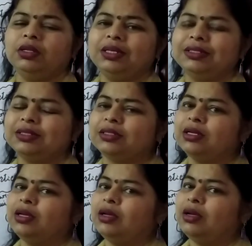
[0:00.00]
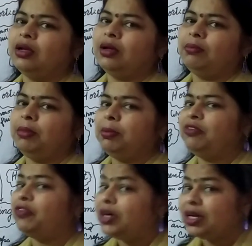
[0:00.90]
this maybe
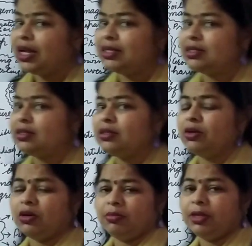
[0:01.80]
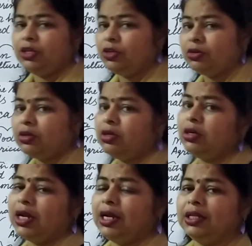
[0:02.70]
fertilizer or manure,
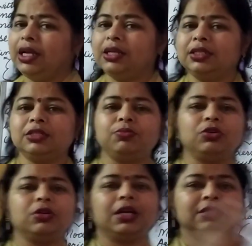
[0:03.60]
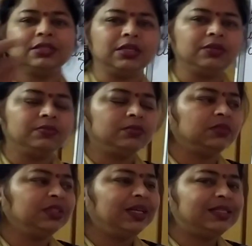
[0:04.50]
and they are just broadcasting
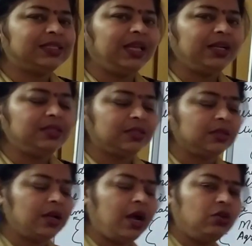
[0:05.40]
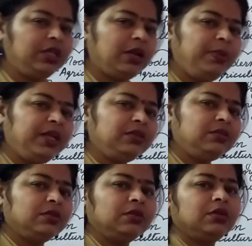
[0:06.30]
seeds, how they are
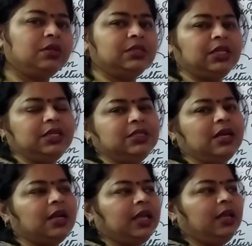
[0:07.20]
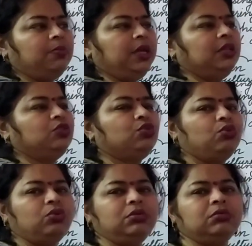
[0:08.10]
being, seeds are again being
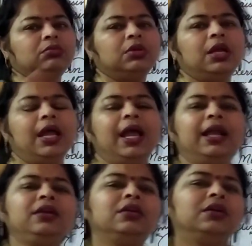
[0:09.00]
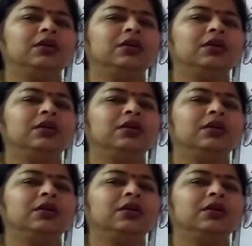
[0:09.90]
thrown, and